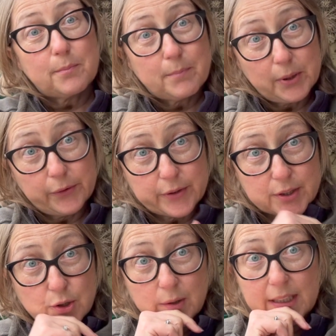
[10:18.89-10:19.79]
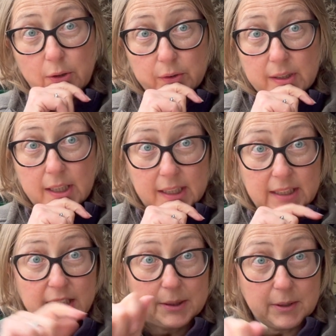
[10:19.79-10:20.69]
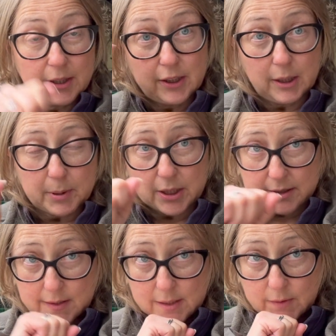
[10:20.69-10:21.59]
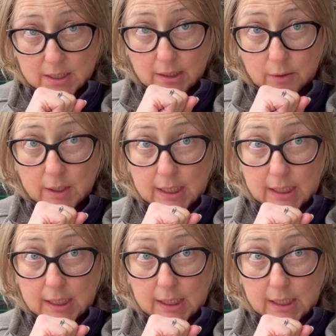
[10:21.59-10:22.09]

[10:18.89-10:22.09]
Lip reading: build the tray on in the earlier part of this video,